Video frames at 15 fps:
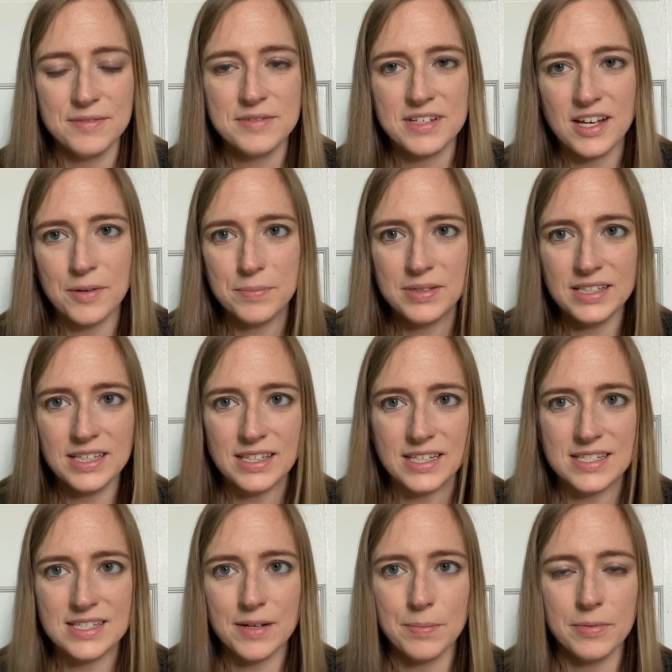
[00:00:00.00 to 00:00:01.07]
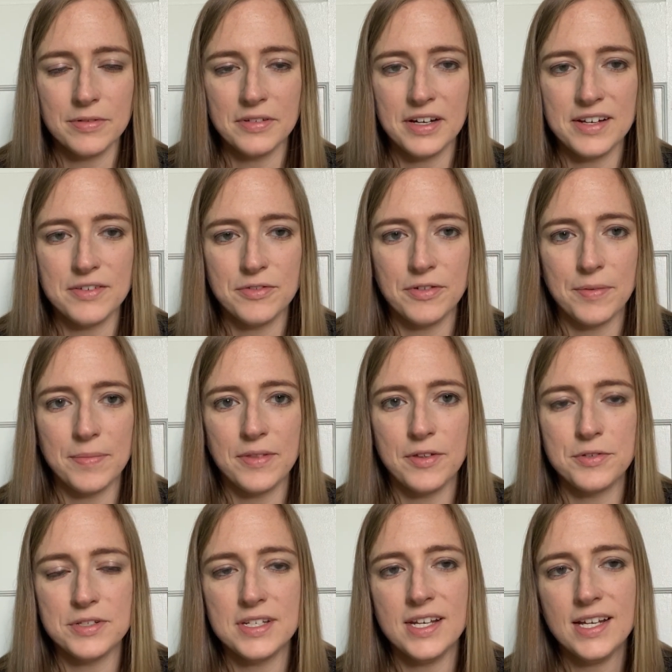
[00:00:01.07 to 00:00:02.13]
completely separate from
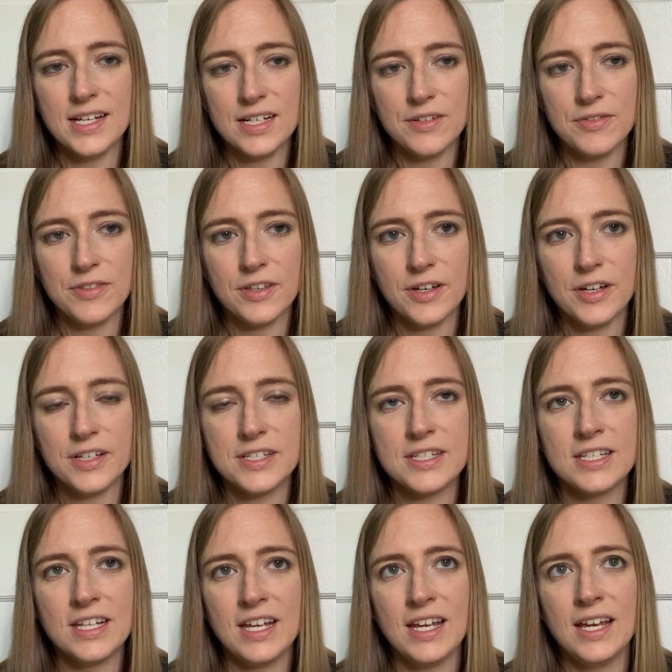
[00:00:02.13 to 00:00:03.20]
those negative thoughts.